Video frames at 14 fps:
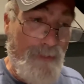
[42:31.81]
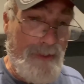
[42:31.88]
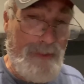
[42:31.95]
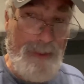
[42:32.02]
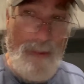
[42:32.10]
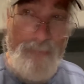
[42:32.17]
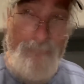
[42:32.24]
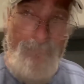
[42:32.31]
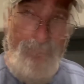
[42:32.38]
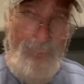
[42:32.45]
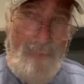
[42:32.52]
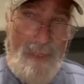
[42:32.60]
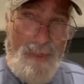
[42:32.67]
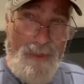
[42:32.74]
So, so
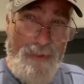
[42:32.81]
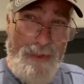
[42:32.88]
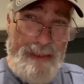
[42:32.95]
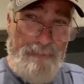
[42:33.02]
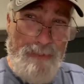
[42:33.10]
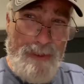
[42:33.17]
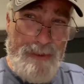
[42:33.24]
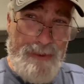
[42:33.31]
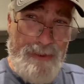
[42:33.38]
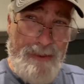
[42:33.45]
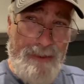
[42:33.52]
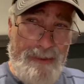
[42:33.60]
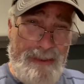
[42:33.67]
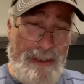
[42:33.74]
I've got all these
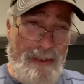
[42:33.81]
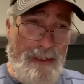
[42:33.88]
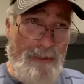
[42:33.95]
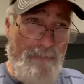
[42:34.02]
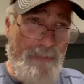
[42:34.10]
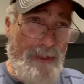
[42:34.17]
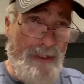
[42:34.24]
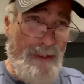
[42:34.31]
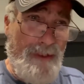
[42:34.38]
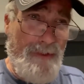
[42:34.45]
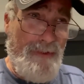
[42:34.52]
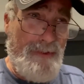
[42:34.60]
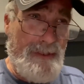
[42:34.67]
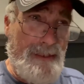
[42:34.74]
pictures, I got
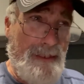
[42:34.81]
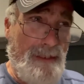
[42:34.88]
videos,